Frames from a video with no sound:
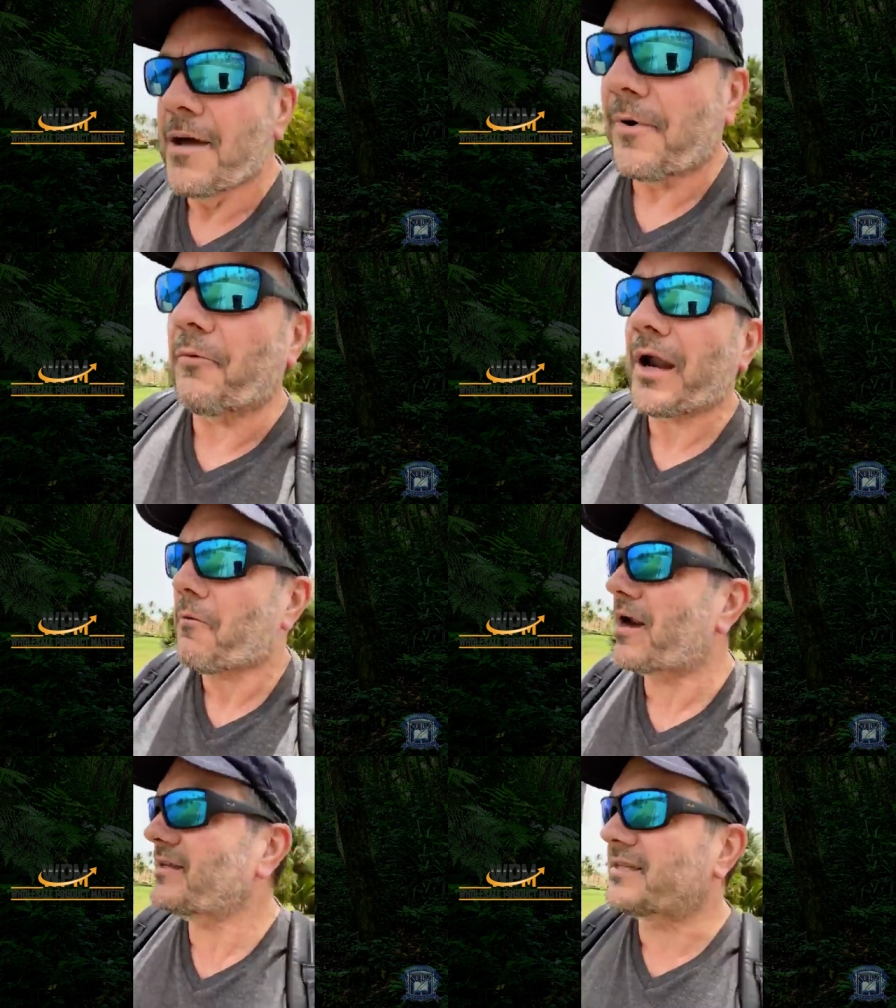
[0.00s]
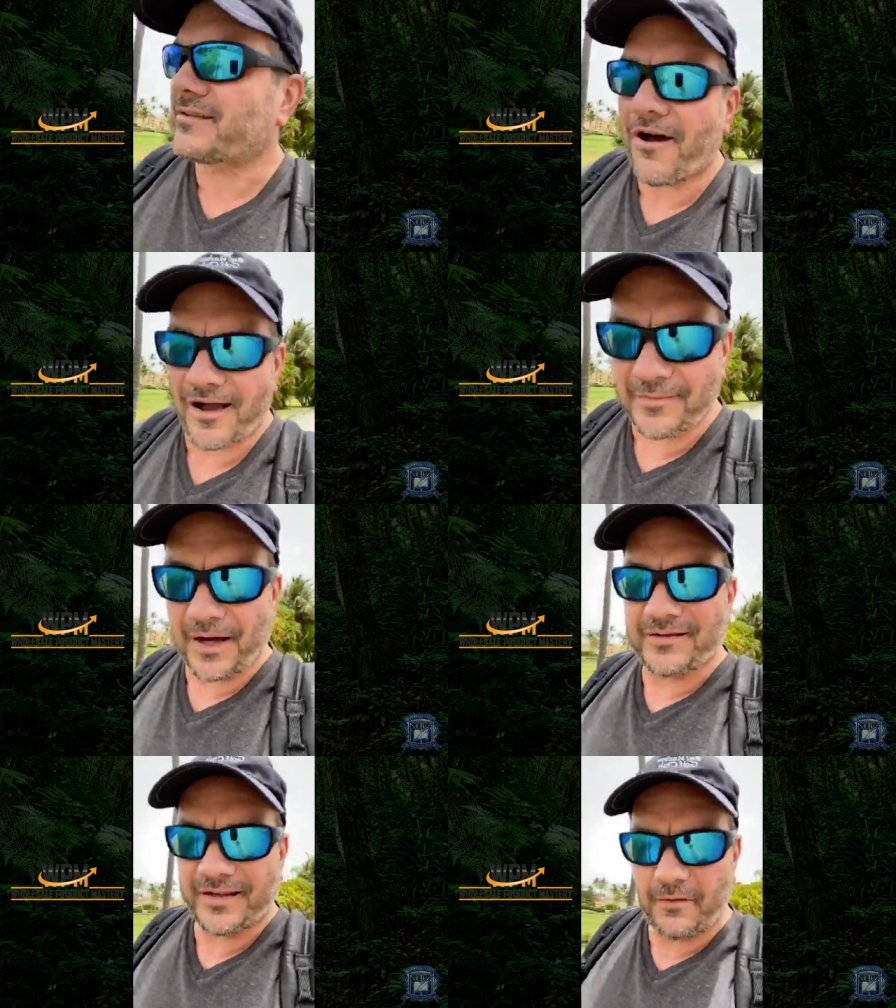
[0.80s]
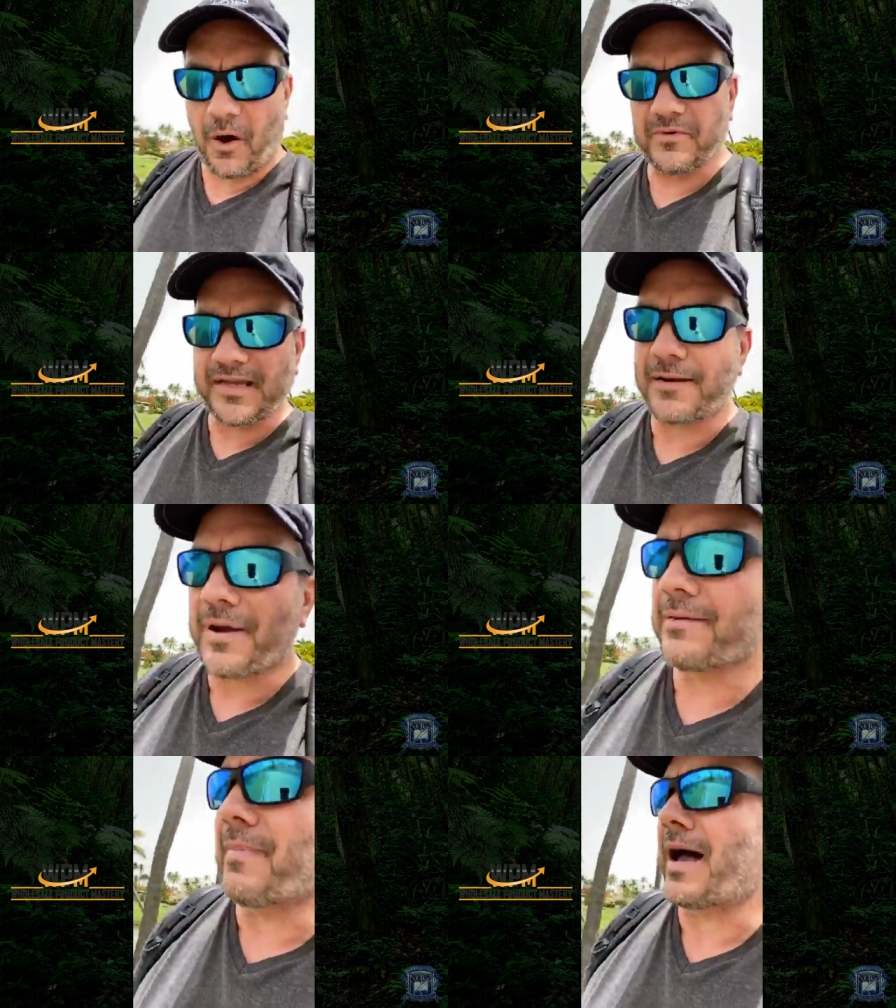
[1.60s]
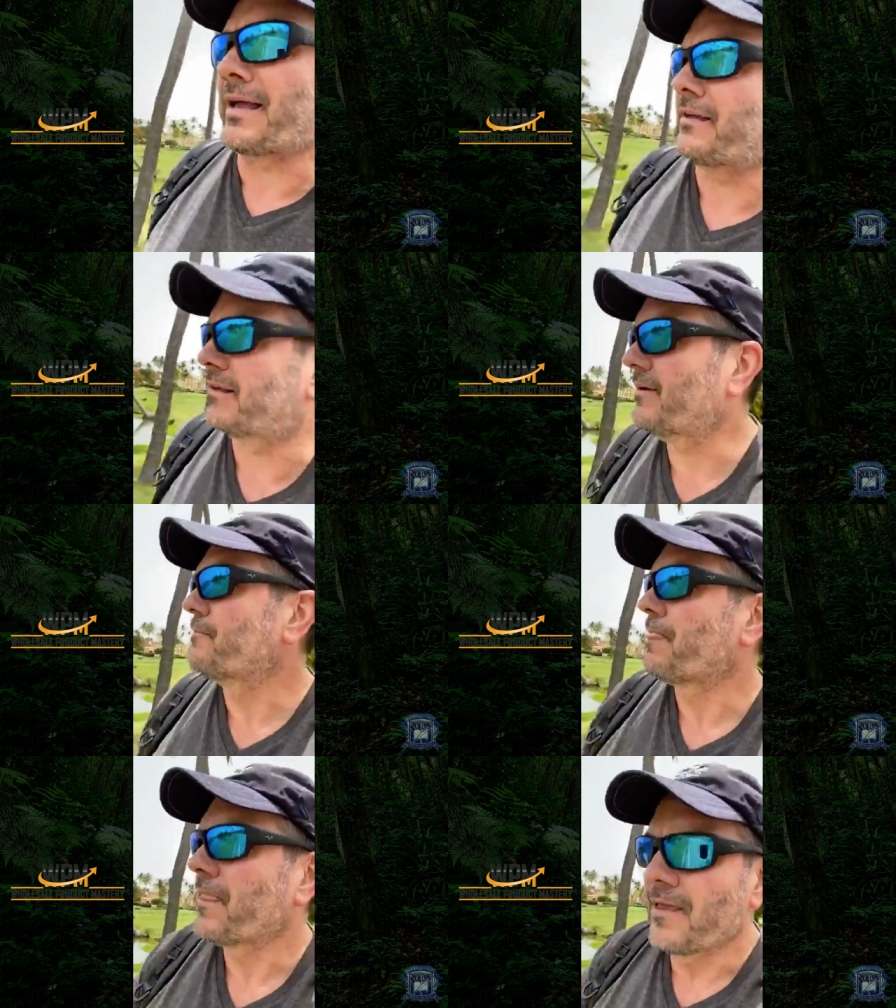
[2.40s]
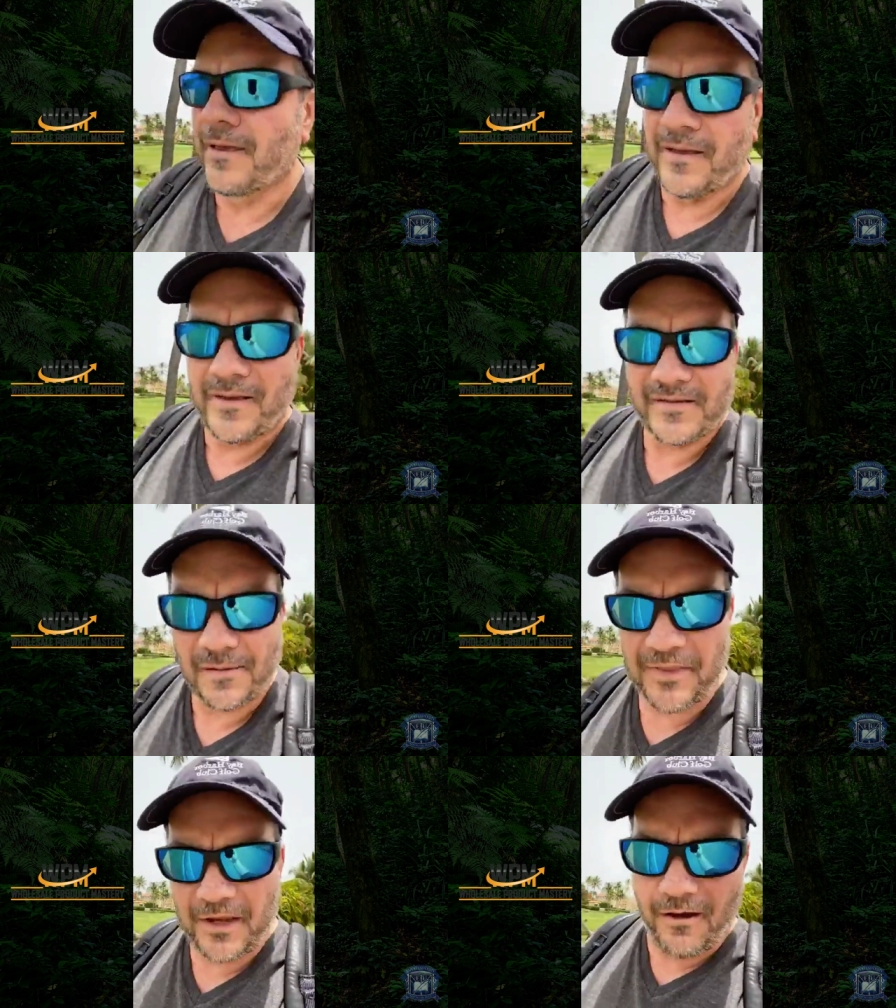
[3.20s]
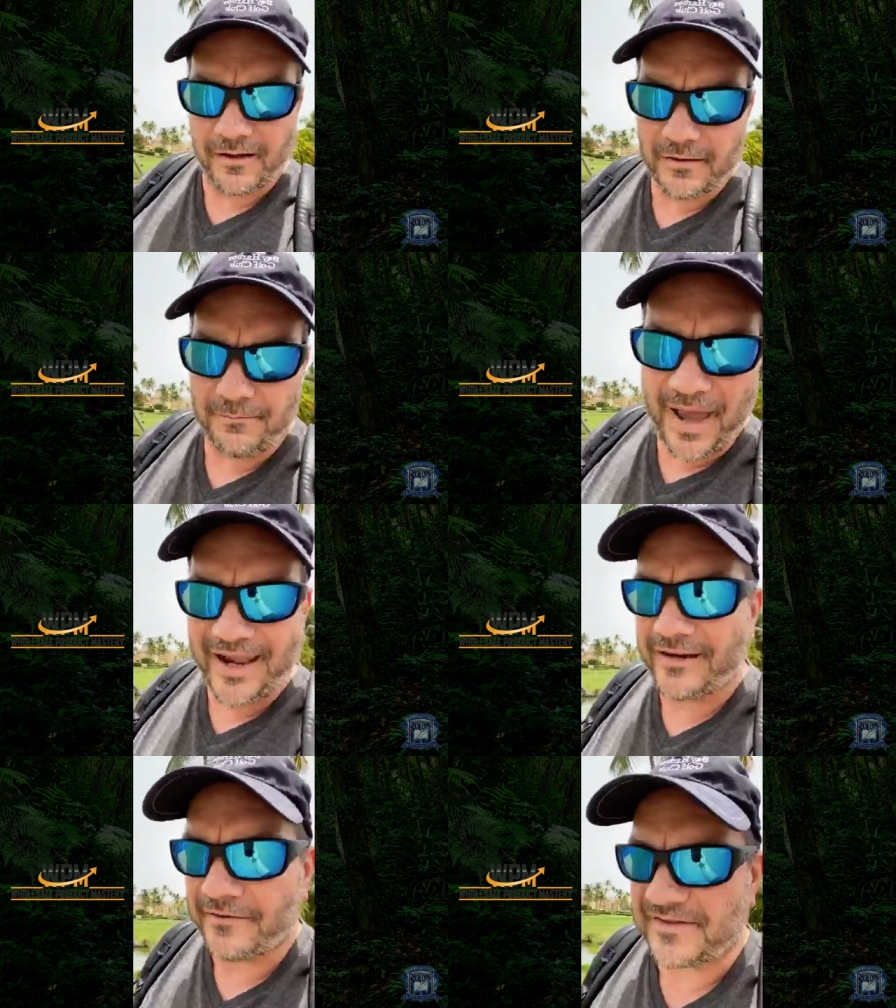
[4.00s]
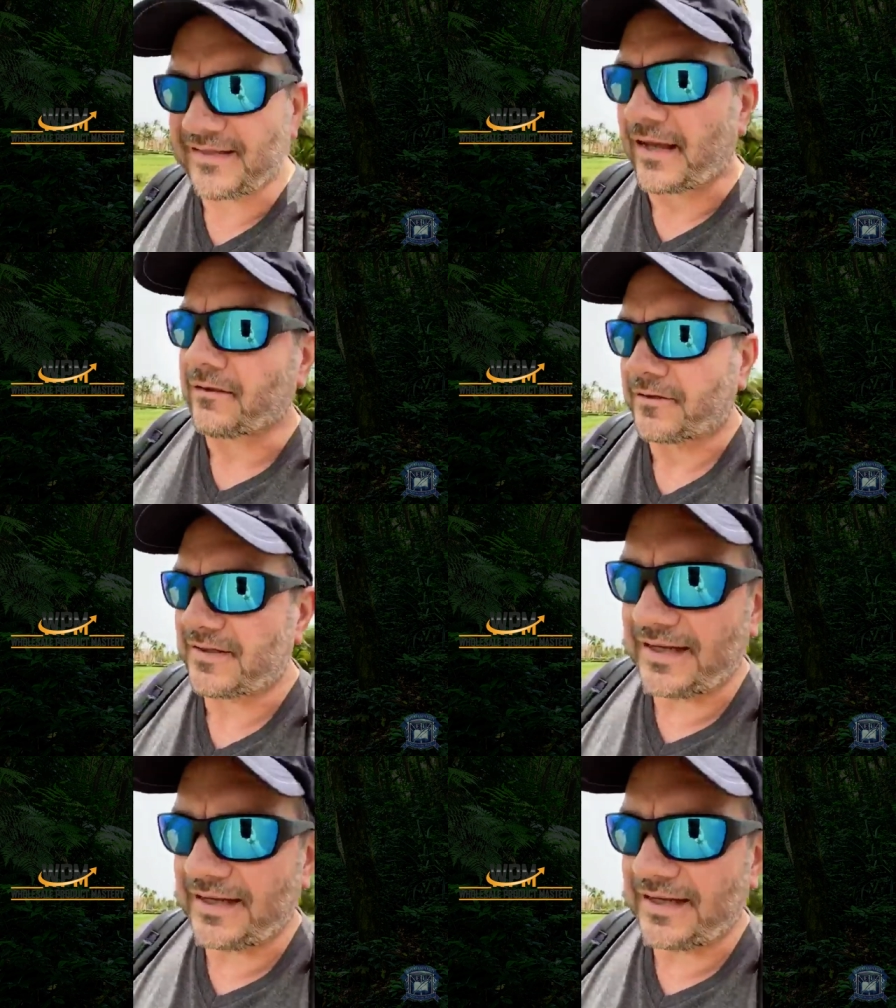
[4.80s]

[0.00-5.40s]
But what I wanted to talk about today, what was on my mind, is something called competitive sellers.